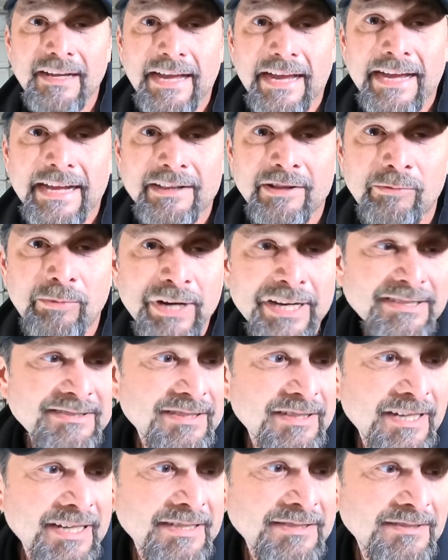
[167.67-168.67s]
And the
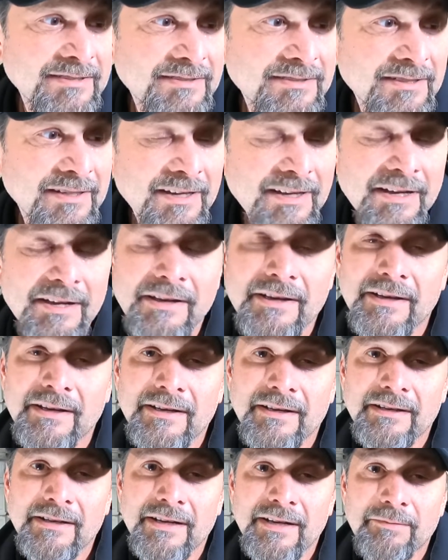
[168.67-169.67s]
reason is
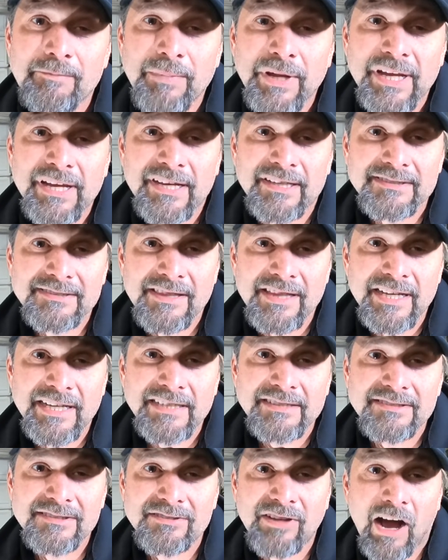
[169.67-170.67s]
because
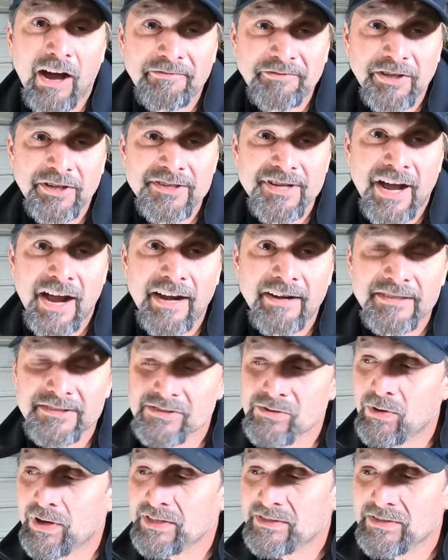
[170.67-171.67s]
the softer tire is
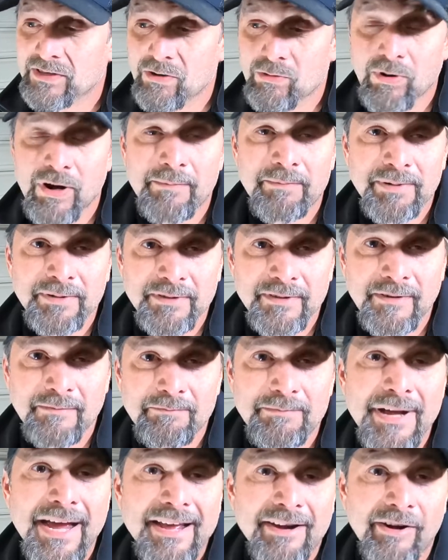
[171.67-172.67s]
going to grip
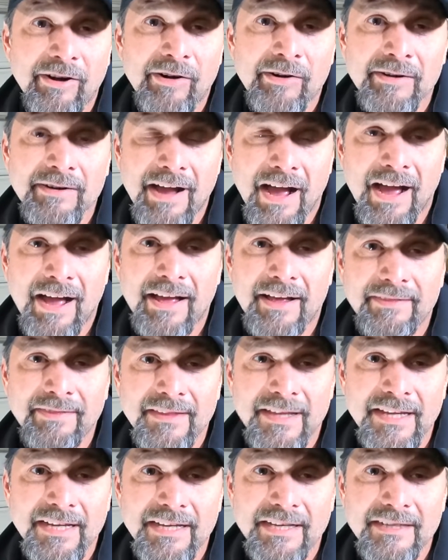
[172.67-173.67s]
better on
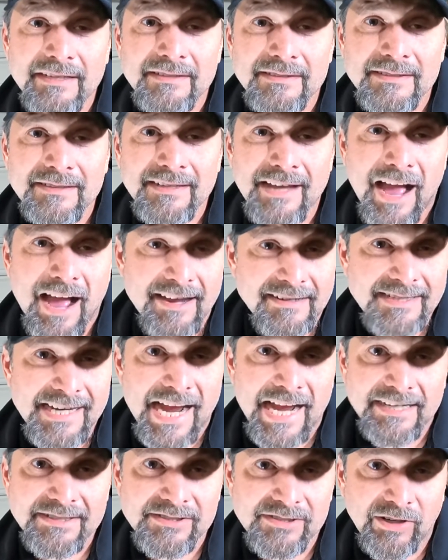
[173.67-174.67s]
the
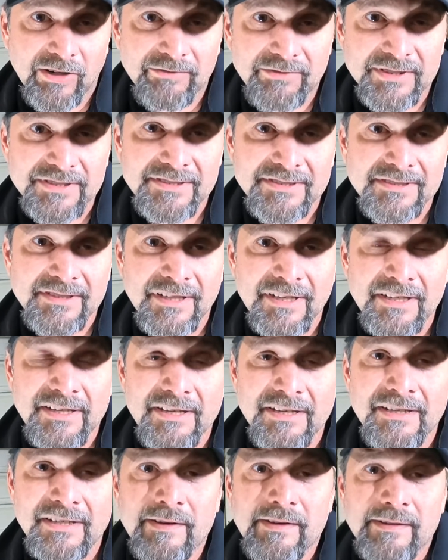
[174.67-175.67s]
contact surface.
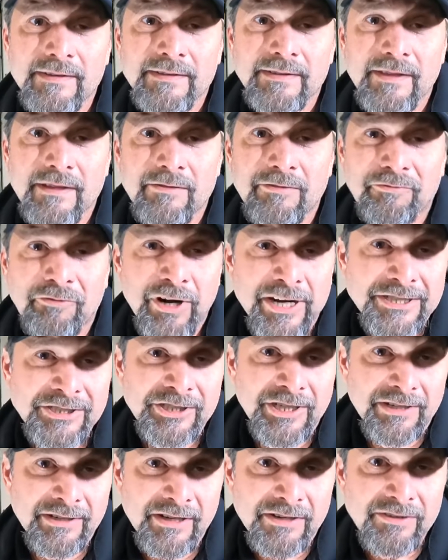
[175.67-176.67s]

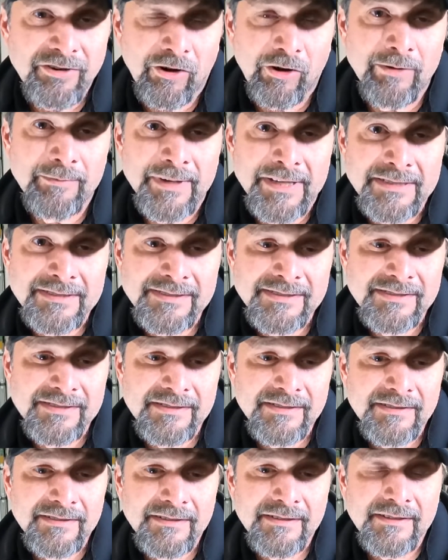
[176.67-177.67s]
Friction determines
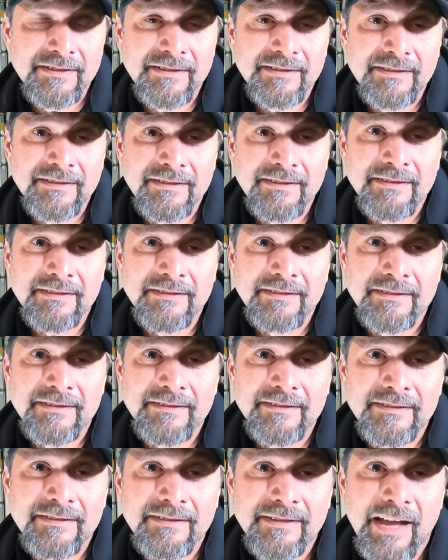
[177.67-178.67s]

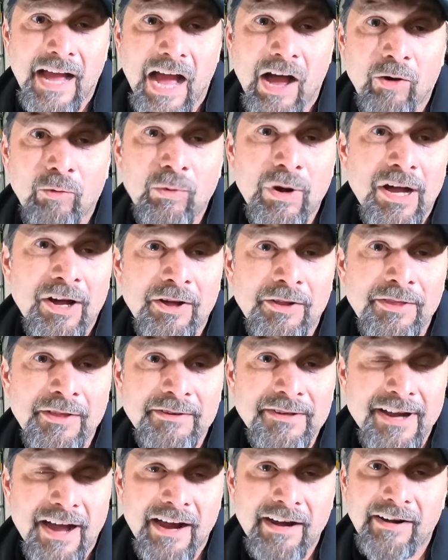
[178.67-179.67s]
how well the
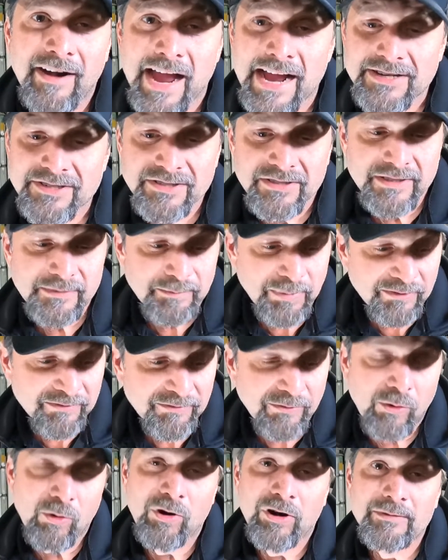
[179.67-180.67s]
tire actually
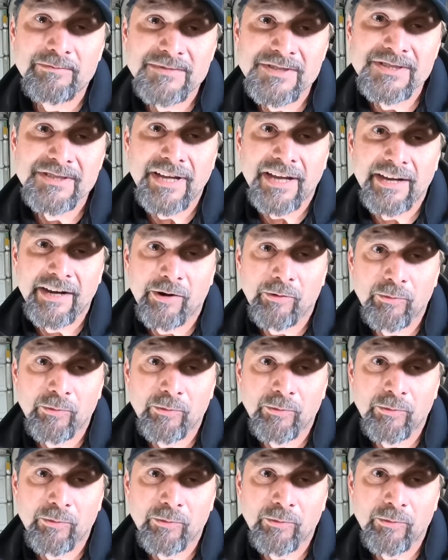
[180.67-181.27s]
performs in a